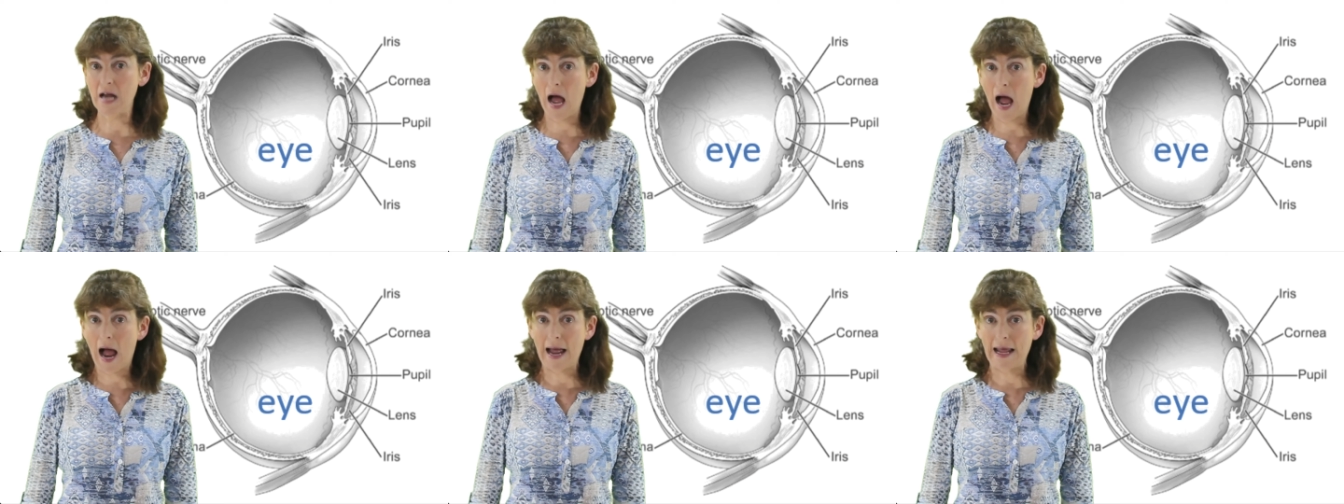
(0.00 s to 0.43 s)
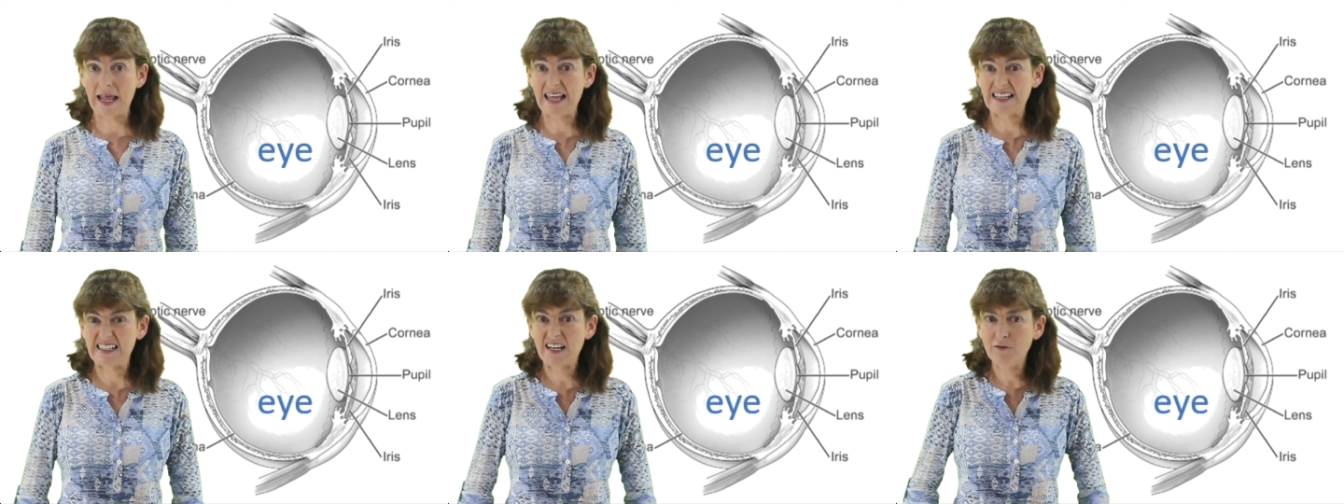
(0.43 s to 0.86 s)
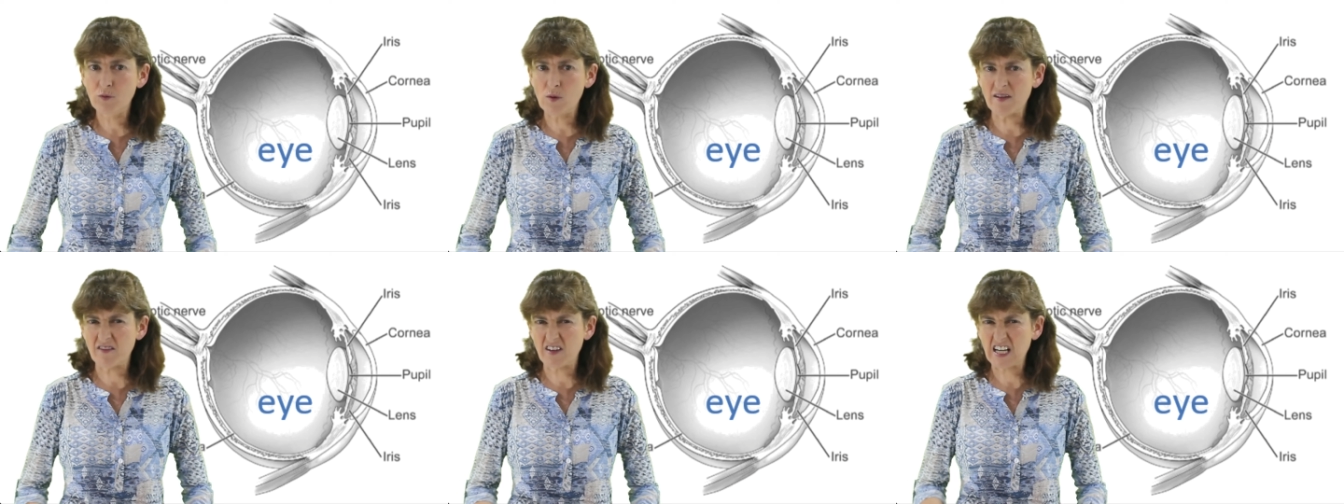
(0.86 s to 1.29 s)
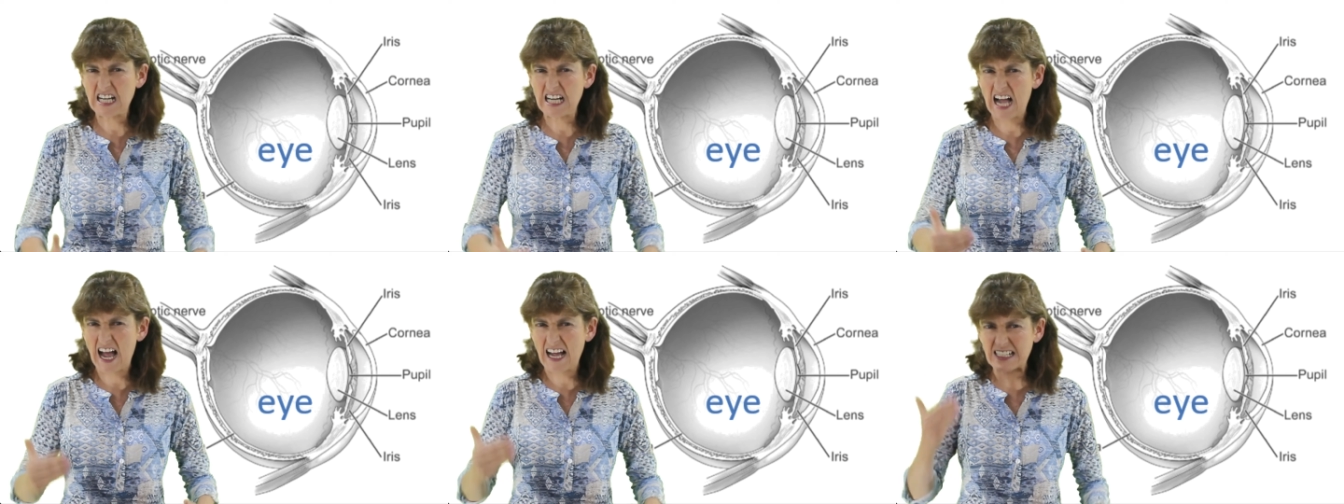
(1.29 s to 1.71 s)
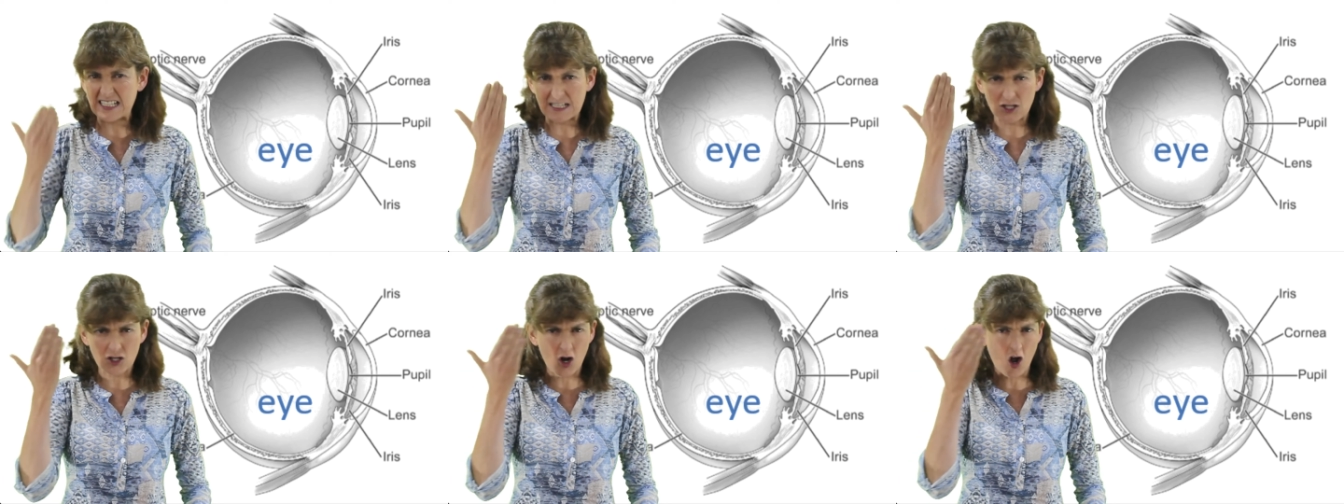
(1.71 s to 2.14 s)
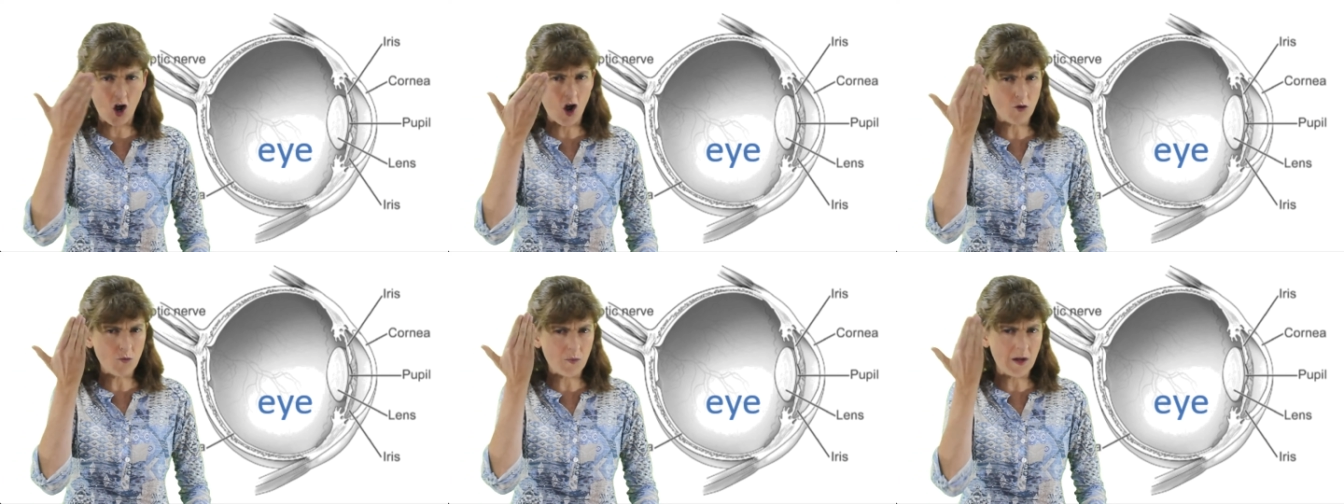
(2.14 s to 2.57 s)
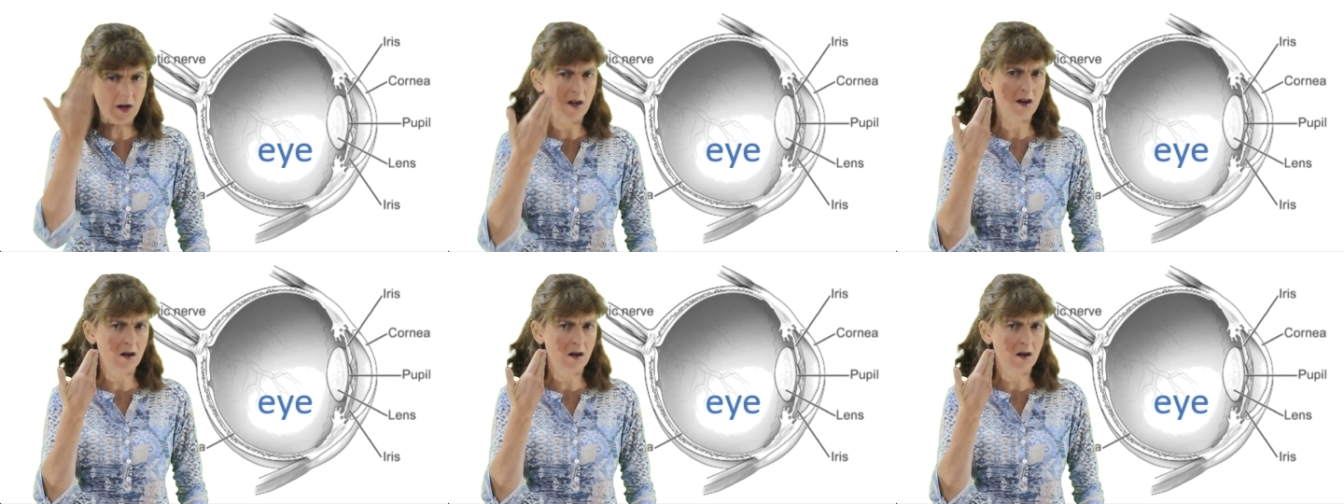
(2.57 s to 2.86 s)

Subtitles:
eye as if we've cut it open.